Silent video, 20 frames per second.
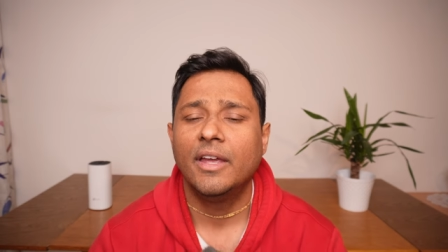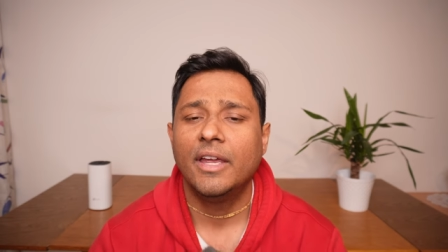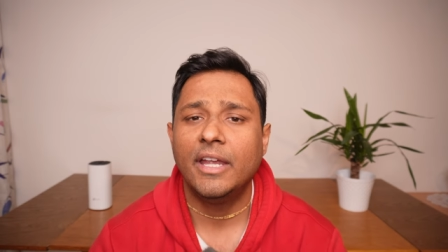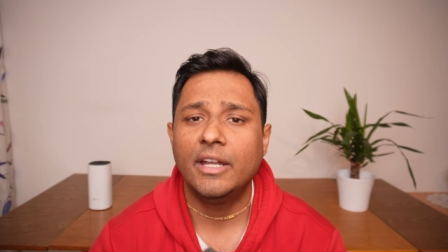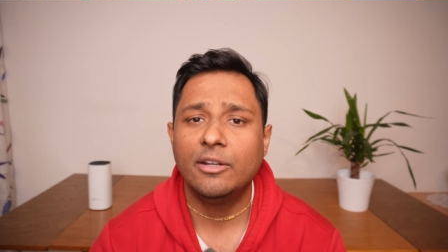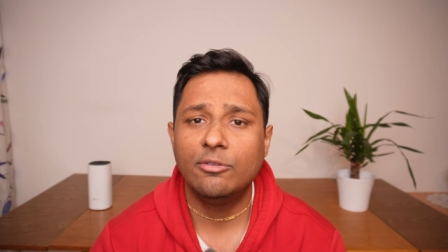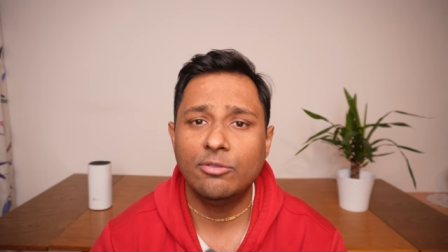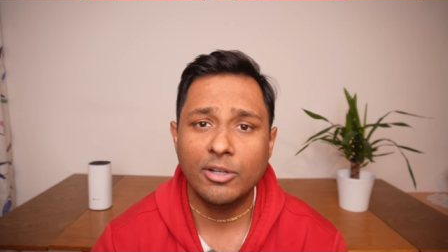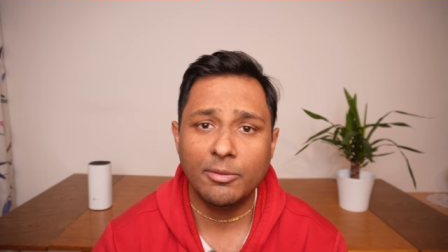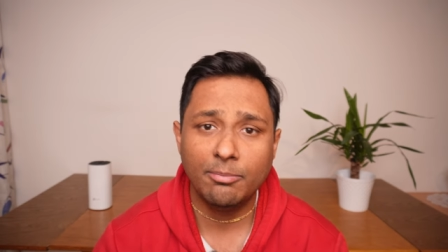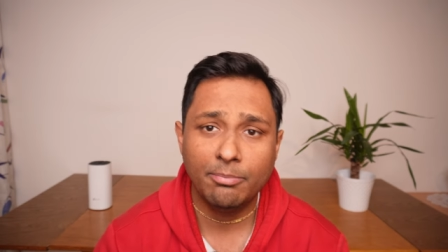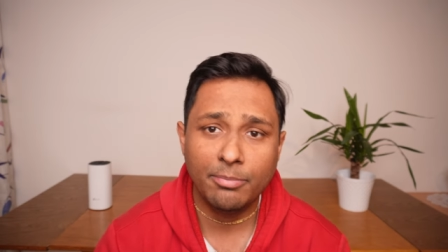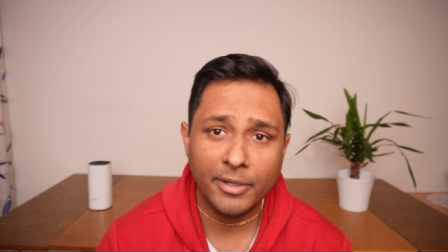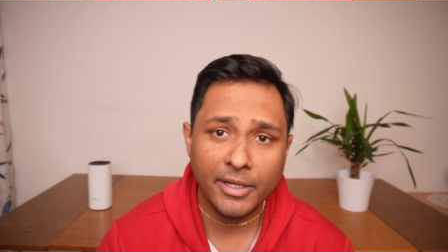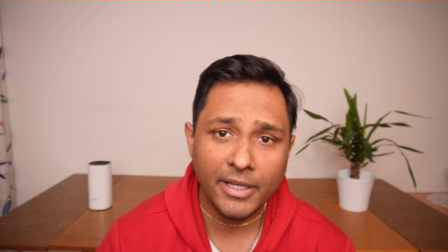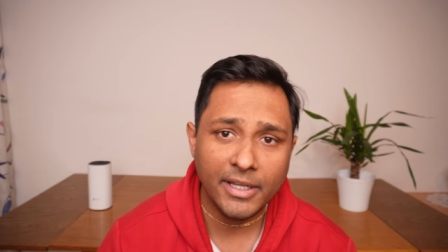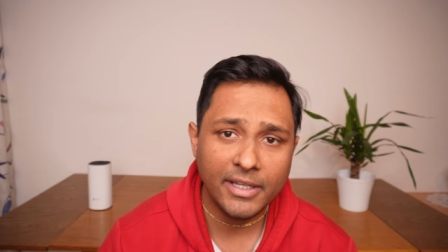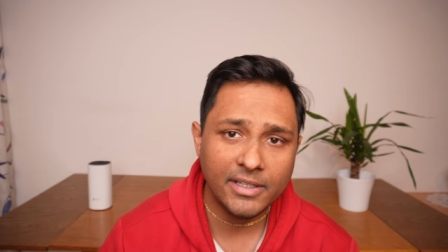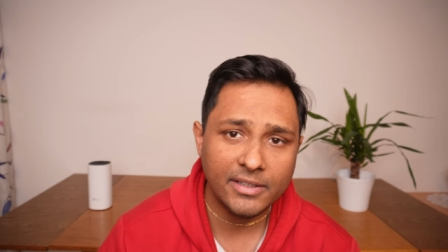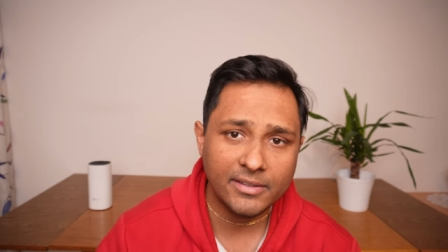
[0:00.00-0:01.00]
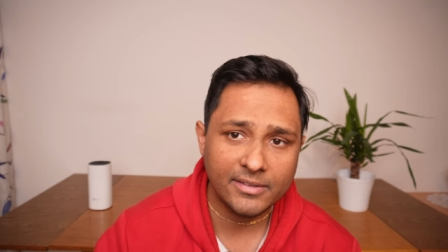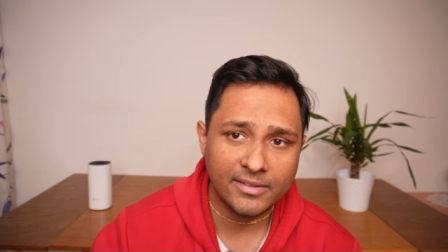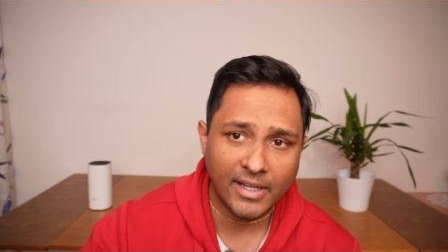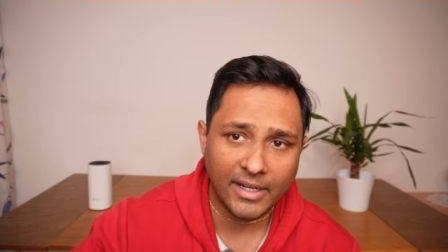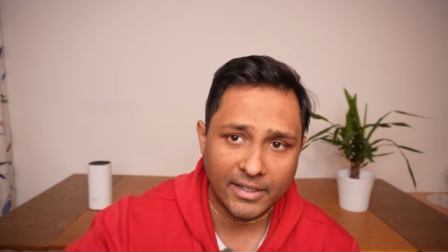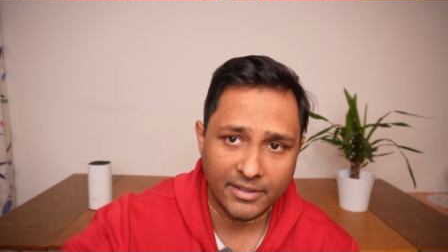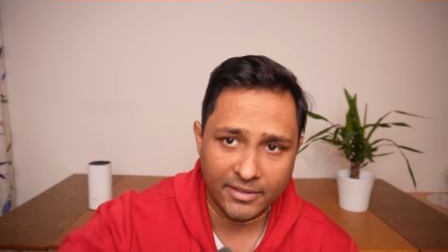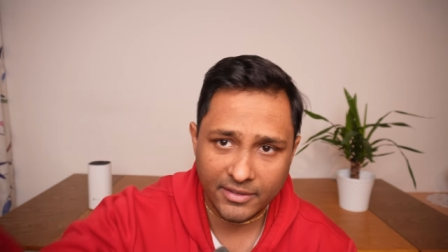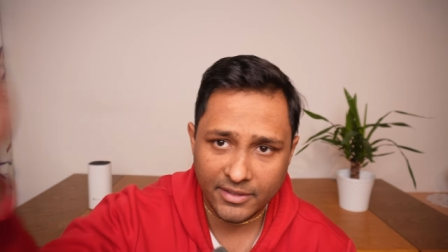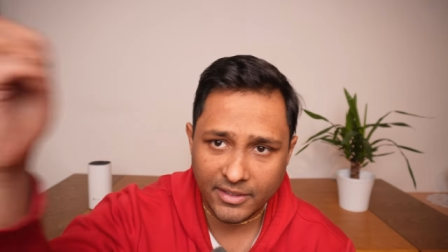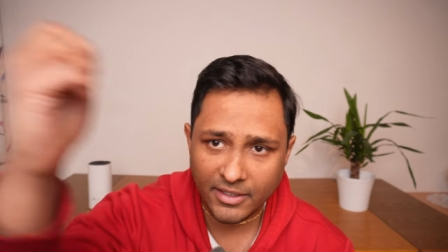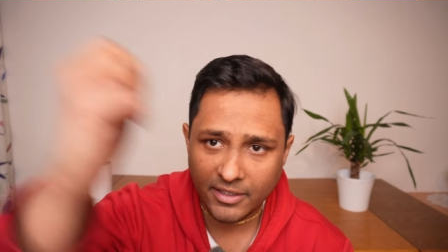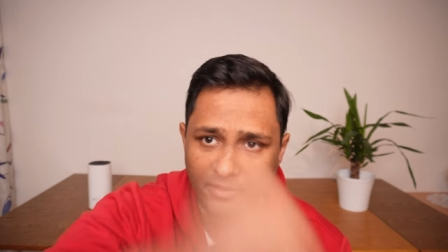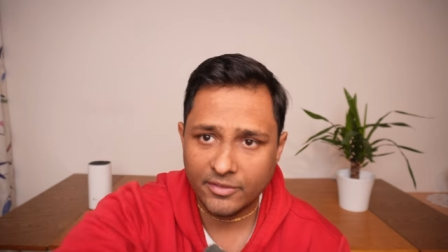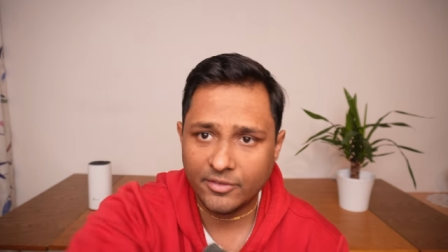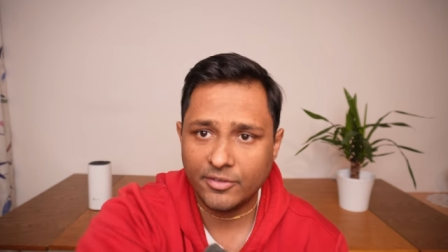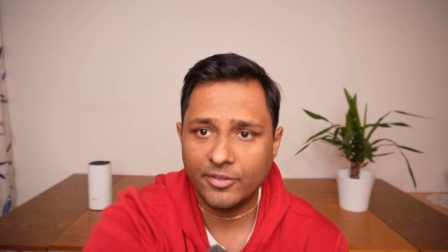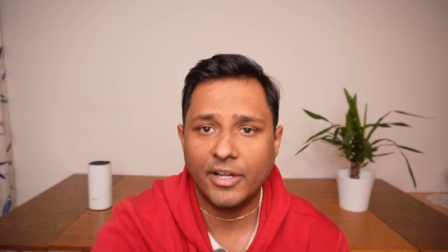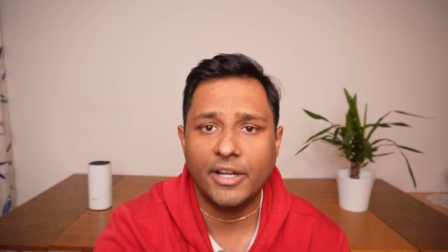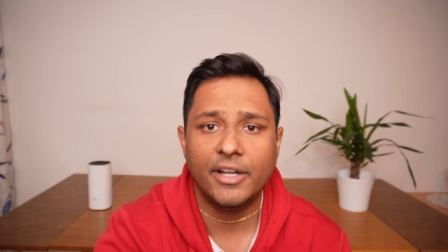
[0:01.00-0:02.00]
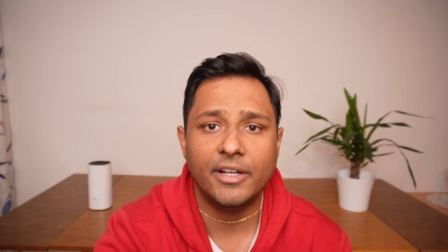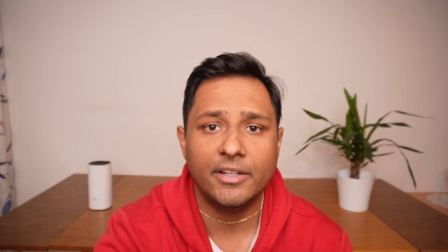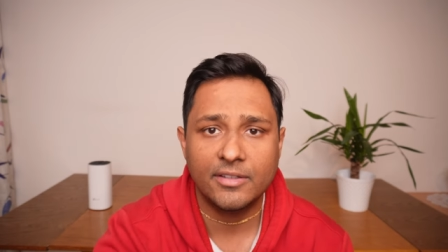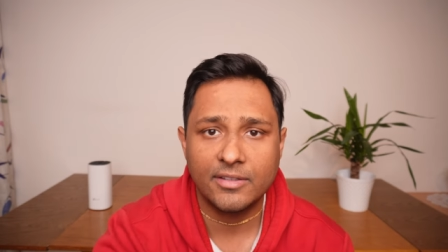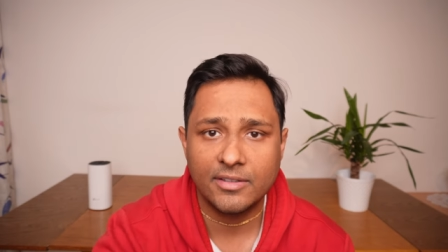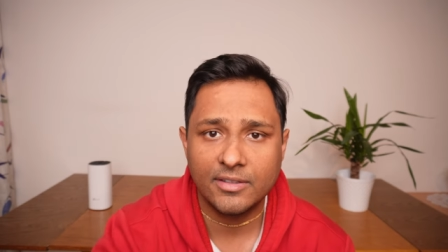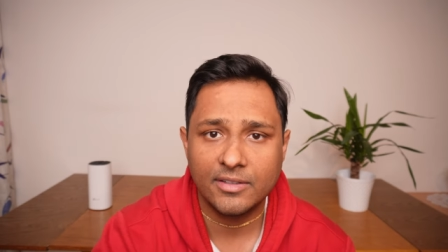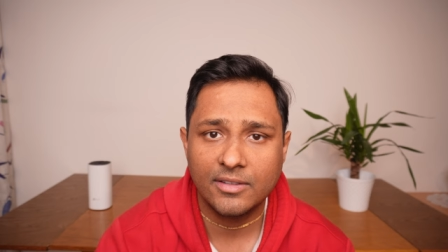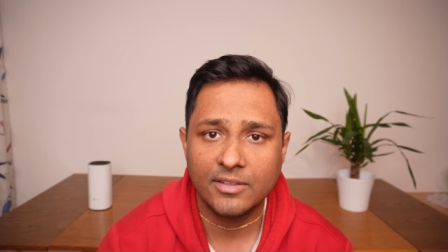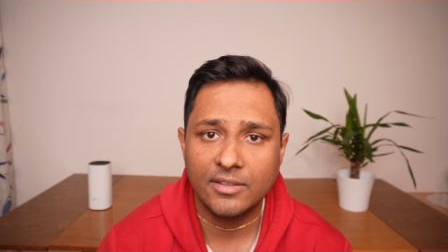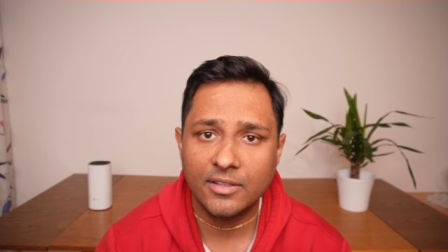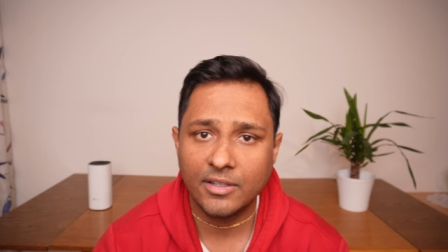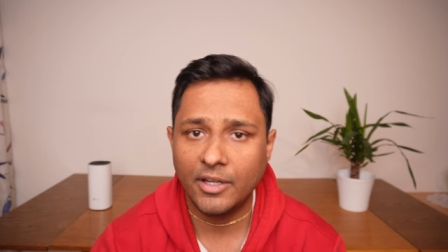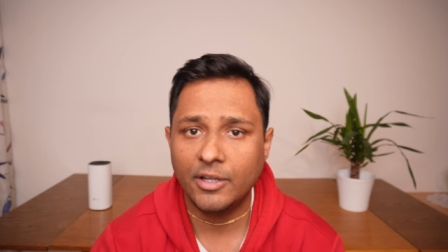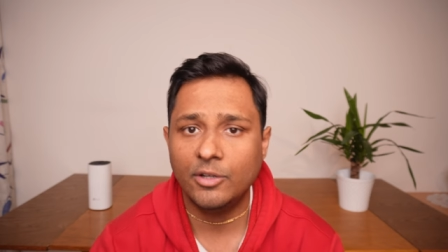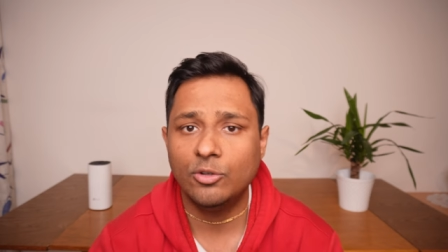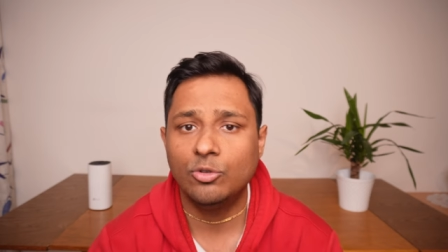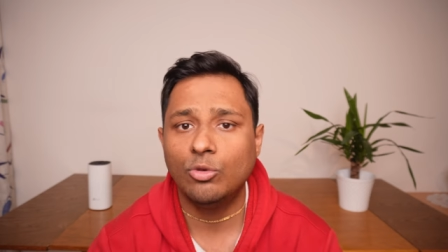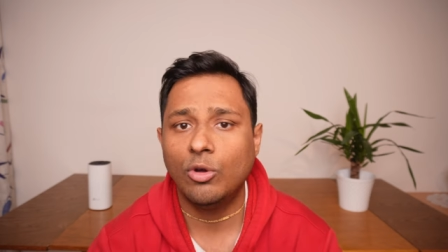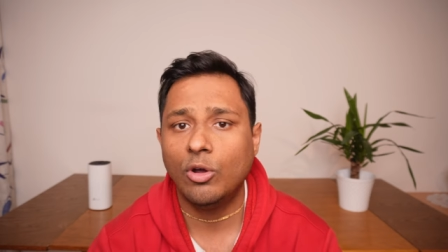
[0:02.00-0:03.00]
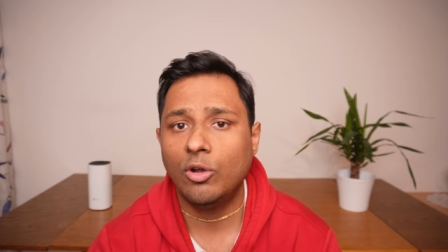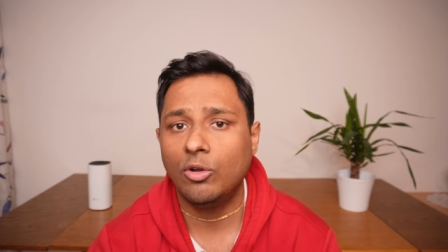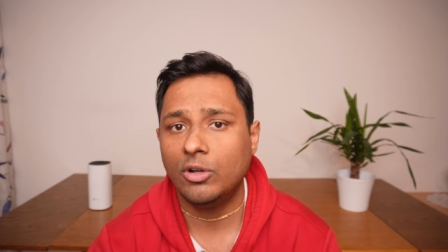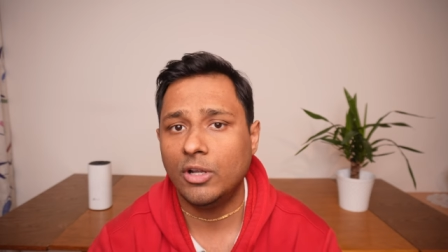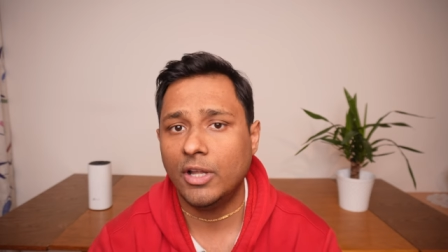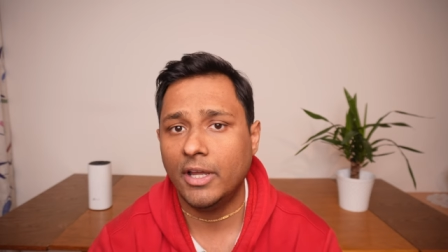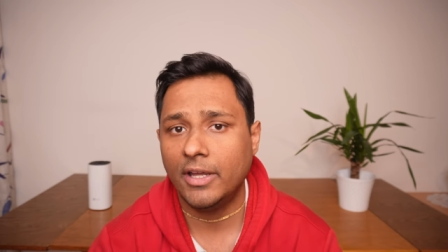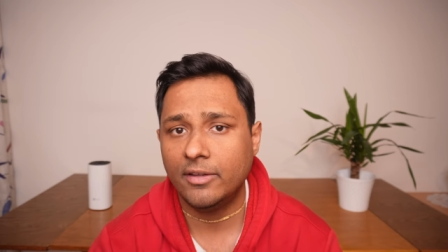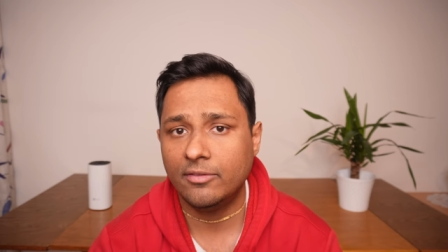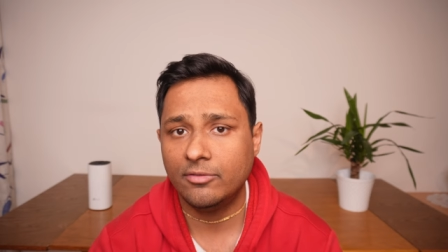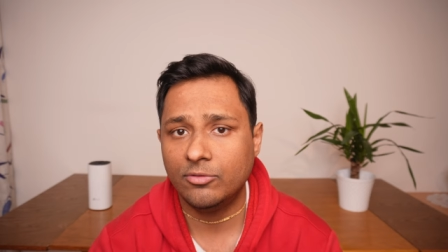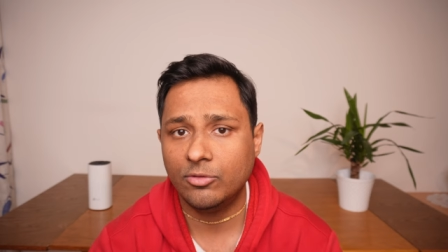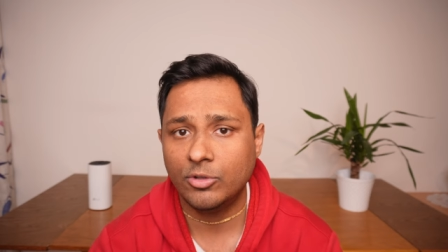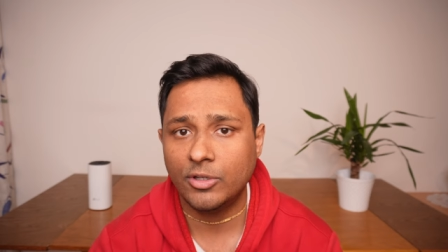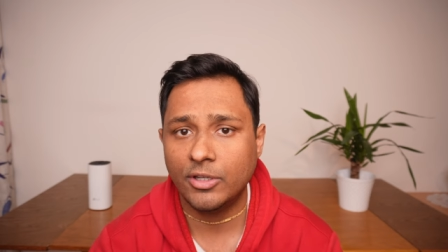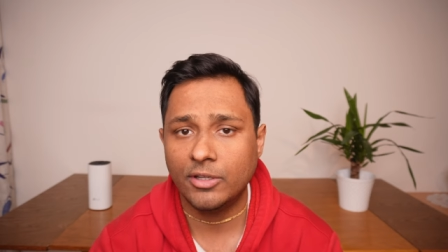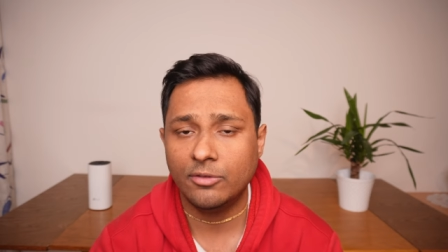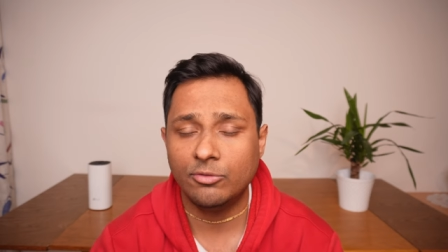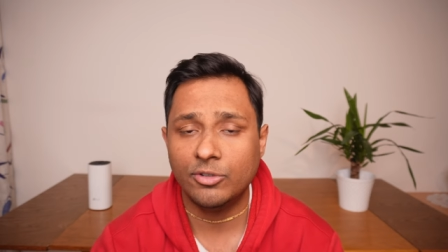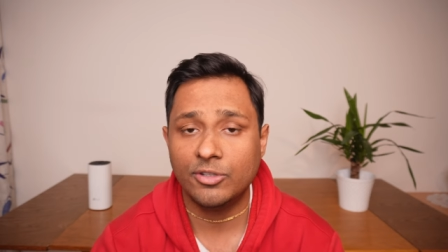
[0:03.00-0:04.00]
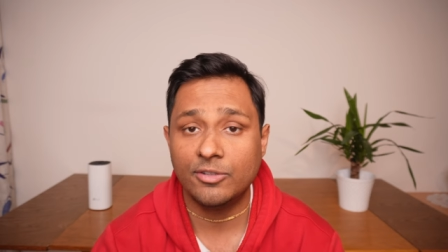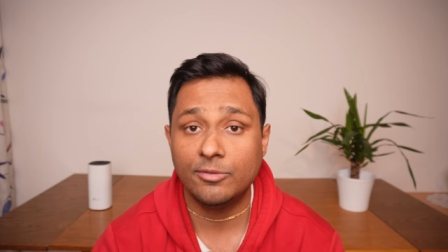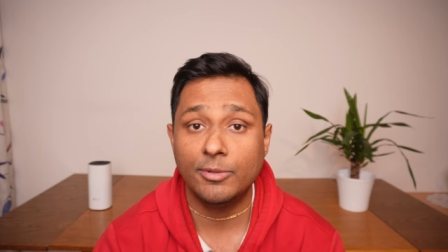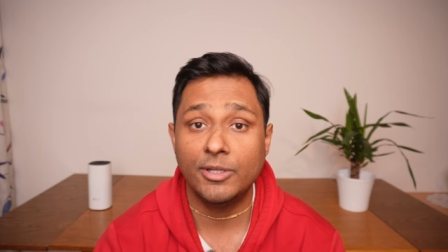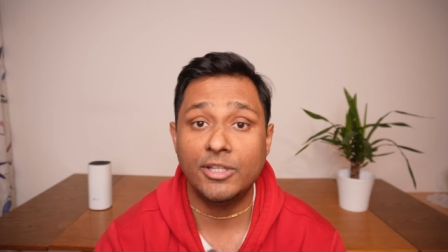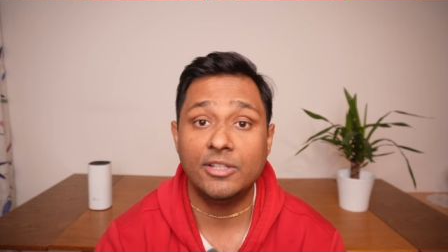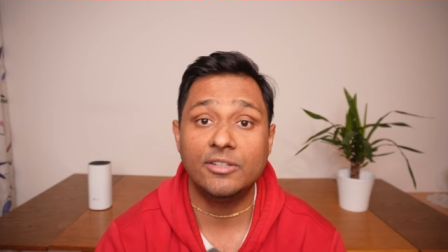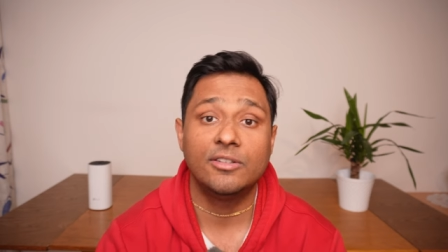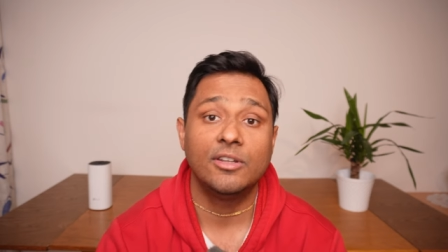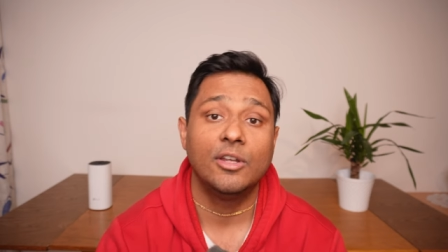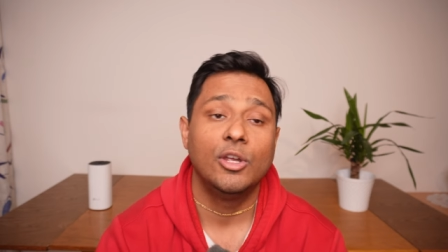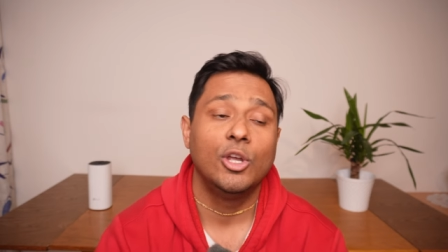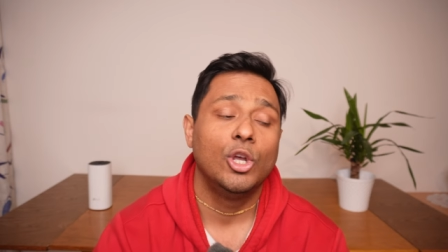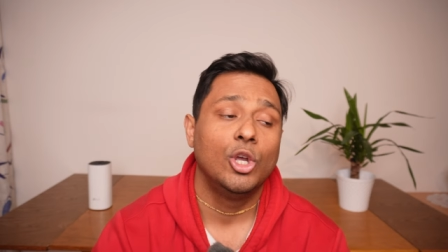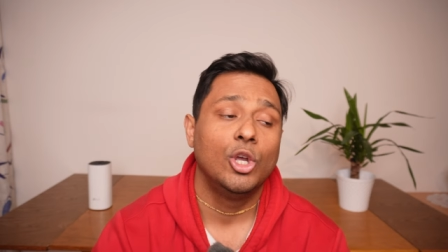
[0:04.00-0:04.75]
it will bring Saturnian traits into our life, okay? Which means